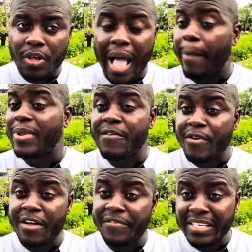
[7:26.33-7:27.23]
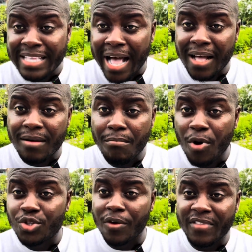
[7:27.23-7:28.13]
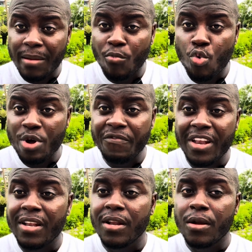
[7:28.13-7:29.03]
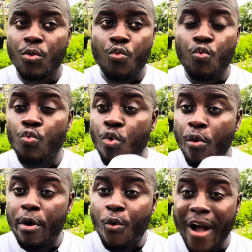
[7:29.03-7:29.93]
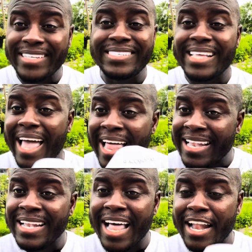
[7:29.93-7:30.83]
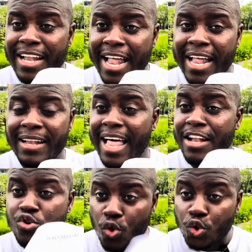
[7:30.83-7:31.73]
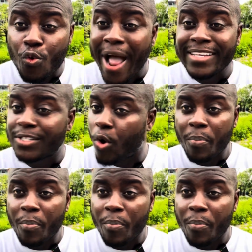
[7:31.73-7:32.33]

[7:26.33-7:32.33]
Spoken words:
apply for a visa, most of them will request a notarized